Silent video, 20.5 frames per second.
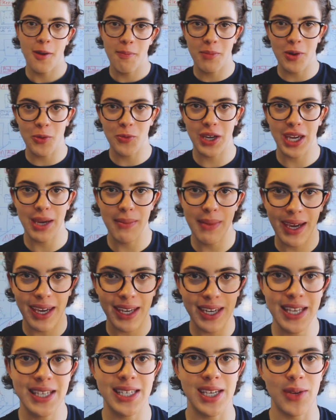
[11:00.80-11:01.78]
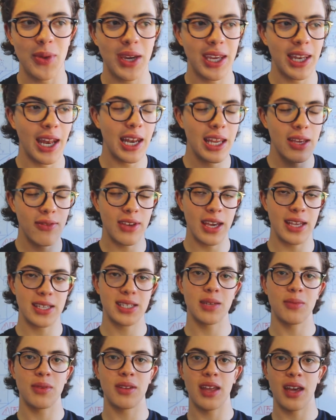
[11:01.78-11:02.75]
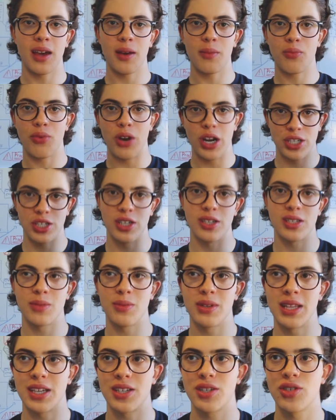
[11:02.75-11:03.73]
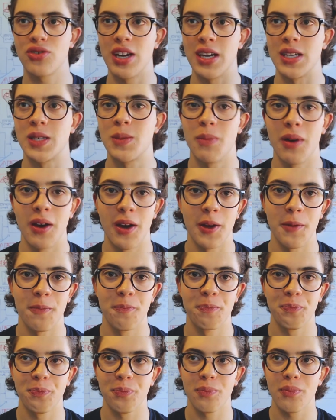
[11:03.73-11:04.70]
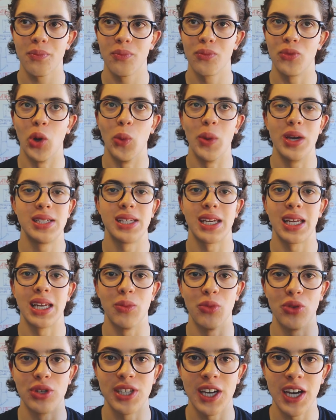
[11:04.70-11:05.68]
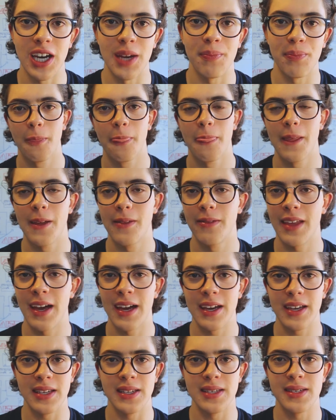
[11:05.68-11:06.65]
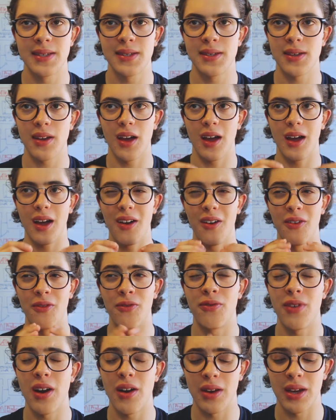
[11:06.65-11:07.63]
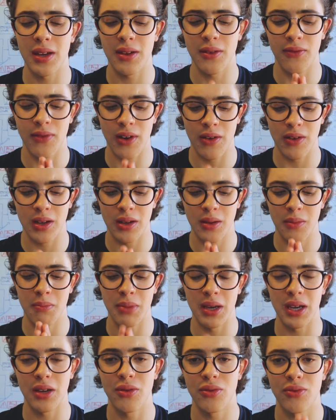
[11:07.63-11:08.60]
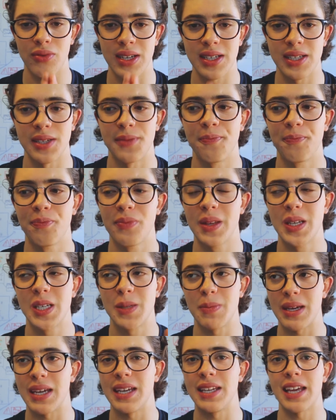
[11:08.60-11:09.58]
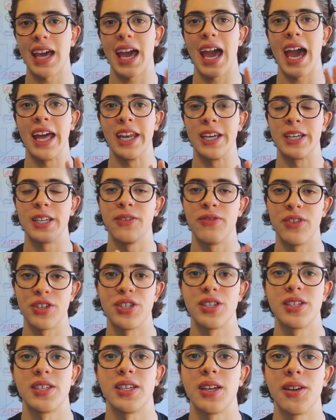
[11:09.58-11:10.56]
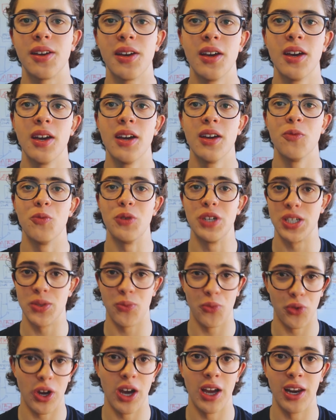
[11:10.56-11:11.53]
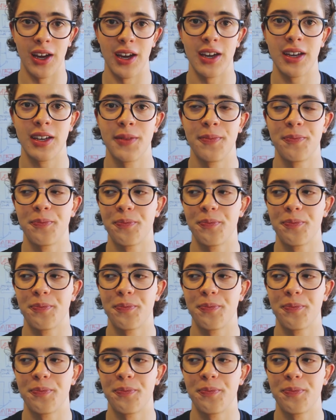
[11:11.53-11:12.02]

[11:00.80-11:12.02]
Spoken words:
But we can make it easier, we can alleviate some of that pressure, some of that stress by not wasting any more time. That is a very big reason. Speed and efficiency, which is what I like.